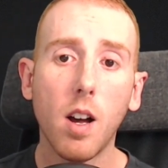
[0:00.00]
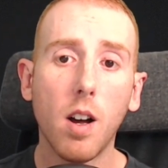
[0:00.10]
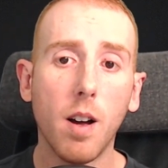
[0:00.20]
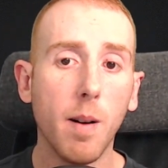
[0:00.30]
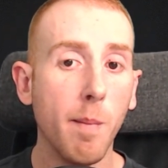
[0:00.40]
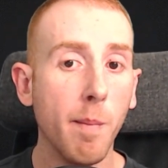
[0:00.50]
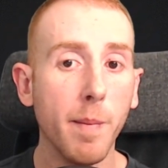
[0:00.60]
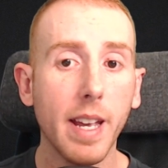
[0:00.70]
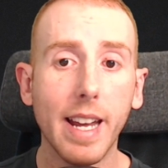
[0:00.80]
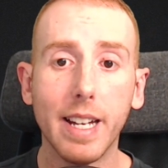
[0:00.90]

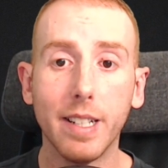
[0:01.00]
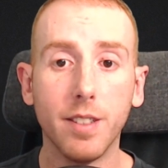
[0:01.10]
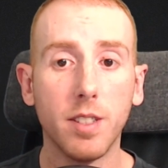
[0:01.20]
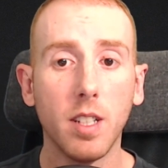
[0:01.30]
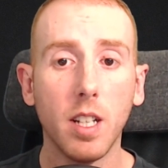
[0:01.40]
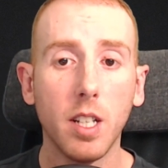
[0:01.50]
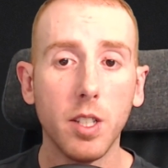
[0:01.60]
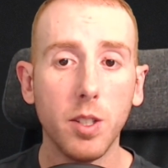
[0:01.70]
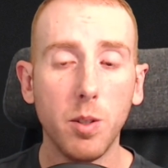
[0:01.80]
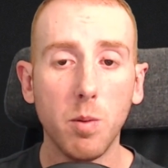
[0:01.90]
and
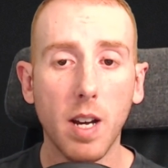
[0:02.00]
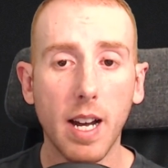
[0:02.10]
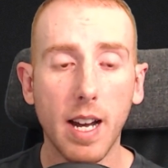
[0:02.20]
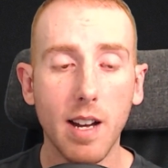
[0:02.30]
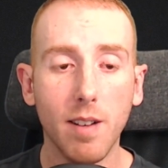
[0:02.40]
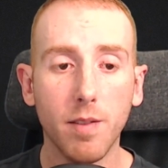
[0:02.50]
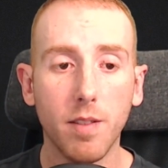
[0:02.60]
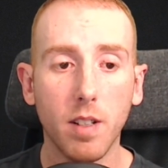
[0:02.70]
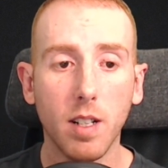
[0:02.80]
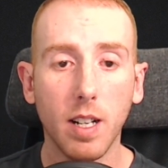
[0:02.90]
you have,
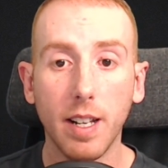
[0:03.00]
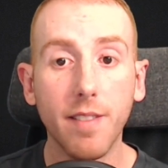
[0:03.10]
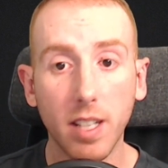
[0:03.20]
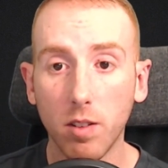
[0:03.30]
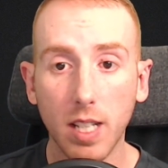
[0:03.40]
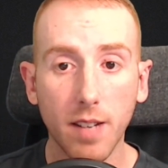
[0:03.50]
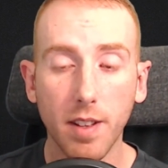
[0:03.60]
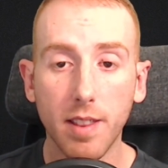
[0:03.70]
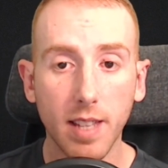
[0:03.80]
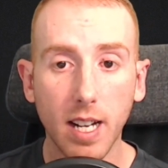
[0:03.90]
and they only have
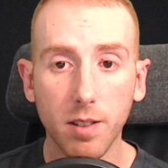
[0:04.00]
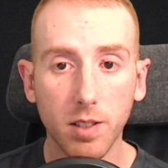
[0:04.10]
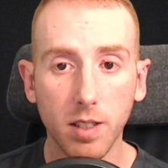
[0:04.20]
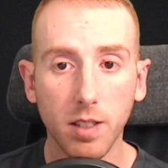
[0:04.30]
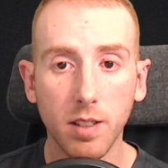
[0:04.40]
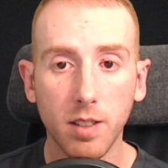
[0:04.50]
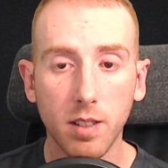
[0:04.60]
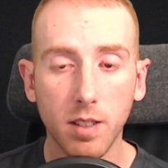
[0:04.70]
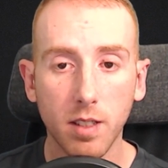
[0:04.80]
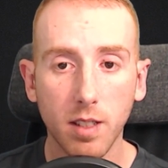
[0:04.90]
1,000
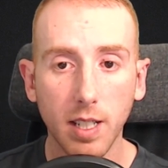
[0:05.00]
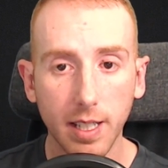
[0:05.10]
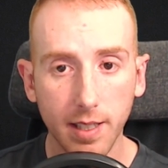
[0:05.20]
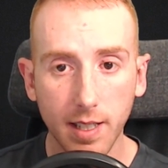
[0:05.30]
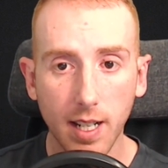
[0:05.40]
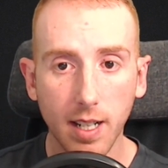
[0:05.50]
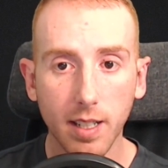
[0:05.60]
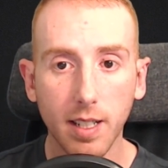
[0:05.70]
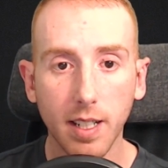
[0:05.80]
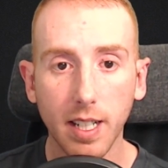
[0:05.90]
in
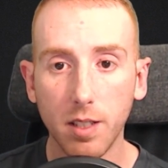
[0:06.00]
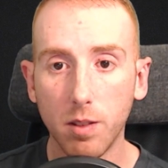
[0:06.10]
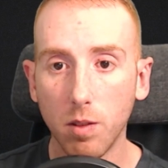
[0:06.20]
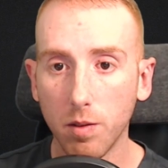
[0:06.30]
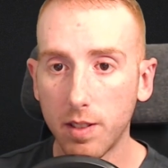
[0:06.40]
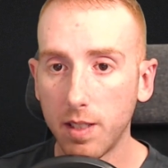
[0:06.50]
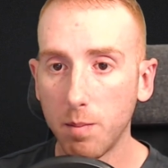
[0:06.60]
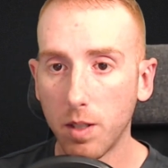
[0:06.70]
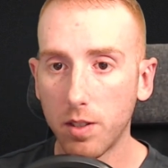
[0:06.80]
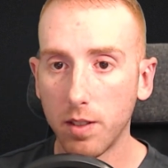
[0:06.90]
stock, and you don't see
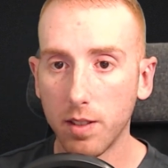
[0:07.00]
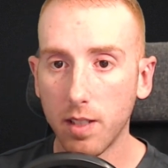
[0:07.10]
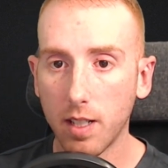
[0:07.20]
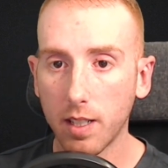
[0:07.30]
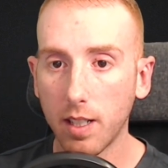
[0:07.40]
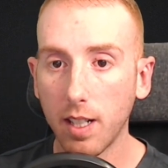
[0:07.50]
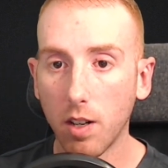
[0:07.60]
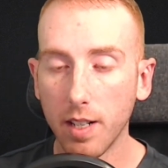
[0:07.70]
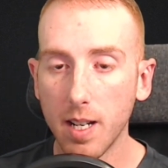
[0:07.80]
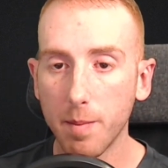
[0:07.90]
much in stock
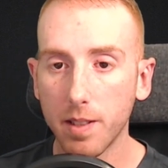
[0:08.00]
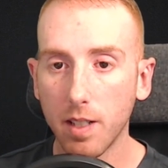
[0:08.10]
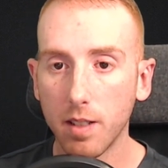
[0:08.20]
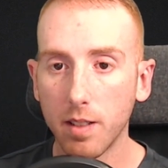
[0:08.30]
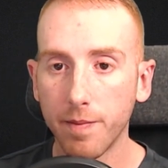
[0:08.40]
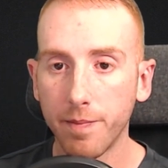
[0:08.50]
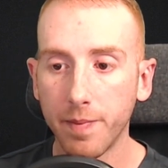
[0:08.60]
on Amazon,